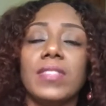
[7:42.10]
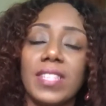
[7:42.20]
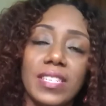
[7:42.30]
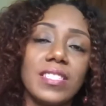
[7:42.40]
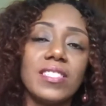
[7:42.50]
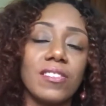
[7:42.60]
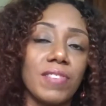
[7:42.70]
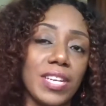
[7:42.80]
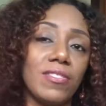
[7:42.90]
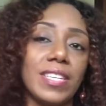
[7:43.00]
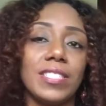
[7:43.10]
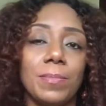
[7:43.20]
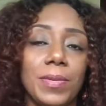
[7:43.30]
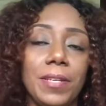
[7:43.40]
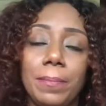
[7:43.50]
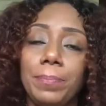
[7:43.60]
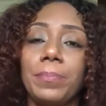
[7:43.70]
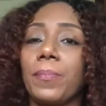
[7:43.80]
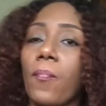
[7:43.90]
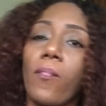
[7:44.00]
This is a great recipe.
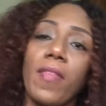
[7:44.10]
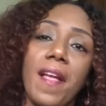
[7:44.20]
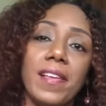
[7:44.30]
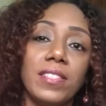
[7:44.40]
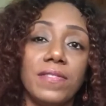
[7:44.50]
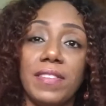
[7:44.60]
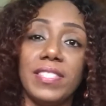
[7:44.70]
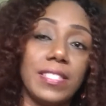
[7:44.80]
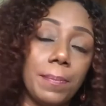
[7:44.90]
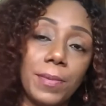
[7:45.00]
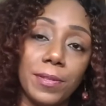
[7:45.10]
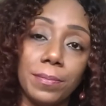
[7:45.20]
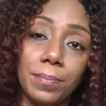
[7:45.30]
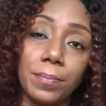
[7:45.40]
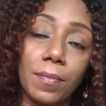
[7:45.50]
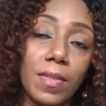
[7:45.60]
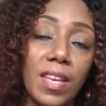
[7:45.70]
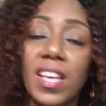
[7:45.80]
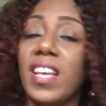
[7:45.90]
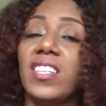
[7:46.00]
It's very simple.
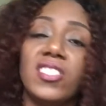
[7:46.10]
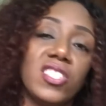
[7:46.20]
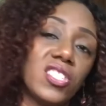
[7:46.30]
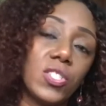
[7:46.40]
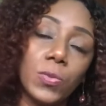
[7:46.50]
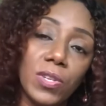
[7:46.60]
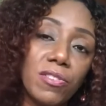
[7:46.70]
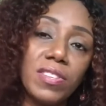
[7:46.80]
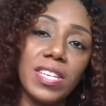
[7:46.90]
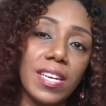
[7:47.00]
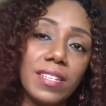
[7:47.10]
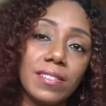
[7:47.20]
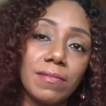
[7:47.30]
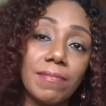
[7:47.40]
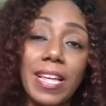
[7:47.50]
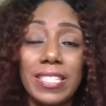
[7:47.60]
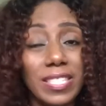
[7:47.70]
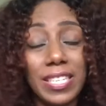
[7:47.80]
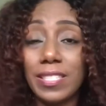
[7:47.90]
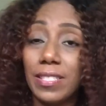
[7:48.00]
It's just 2 ingredients and it's
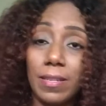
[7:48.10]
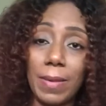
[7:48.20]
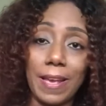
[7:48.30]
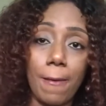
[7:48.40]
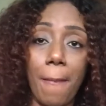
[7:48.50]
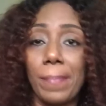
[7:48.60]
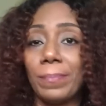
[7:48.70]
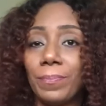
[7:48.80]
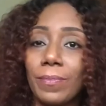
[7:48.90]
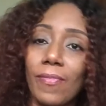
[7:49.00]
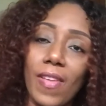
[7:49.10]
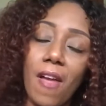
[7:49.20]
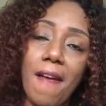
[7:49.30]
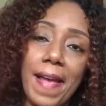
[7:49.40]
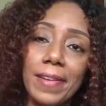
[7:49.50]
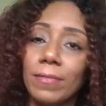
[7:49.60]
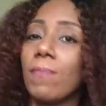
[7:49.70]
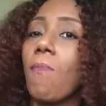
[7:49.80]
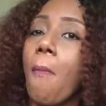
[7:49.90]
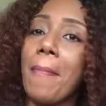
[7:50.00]
easy to make. Alright?
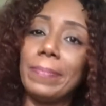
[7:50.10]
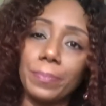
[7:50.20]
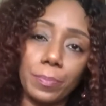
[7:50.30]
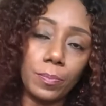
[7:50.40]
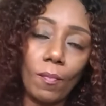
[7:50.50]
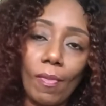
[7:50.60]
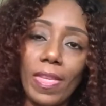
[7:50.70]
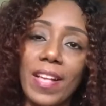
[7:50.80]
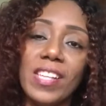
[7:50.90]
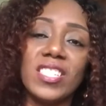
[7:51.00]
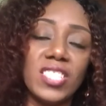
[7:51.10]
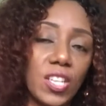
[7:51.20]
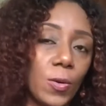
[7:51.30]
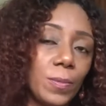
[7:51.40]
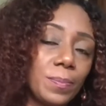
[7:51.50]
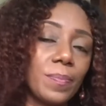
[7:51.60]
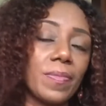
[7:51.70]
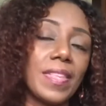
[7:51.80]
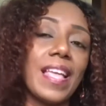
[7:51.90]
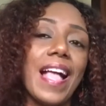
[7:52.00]
So
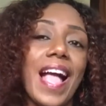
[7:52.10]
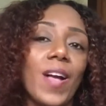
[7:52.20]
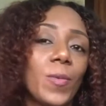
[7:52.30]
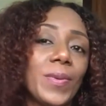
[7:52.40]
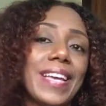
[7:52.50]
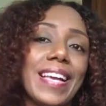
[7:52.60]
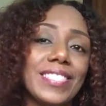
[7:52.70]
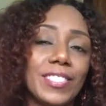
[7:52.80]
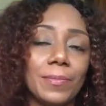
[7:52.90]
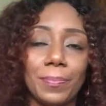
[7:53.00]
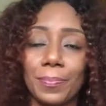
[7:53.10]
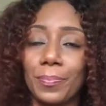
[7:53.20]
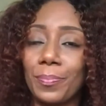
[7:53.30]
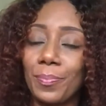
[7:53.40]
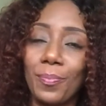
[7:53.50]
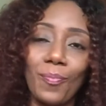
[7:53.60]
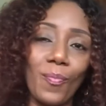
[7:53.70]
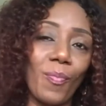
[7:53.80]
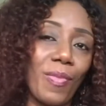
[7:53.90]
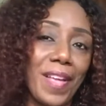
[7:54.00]
I hope you guys
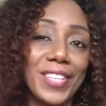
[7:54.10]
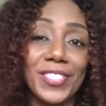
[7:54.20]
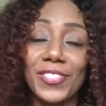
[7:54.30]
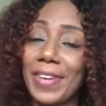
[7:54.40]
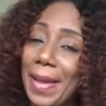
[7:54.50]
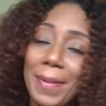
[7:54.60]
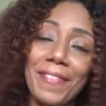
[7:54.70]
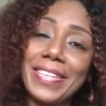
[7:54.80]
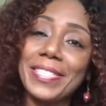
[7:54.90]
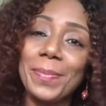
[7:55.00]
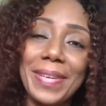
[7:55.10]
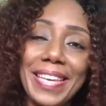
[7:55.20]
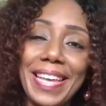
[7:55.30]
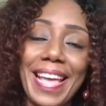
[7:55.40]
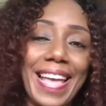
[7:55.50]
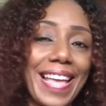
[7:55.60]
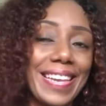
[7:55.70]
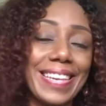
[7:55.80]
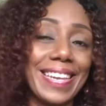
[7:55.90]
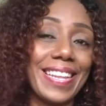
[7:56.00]
try my recipe and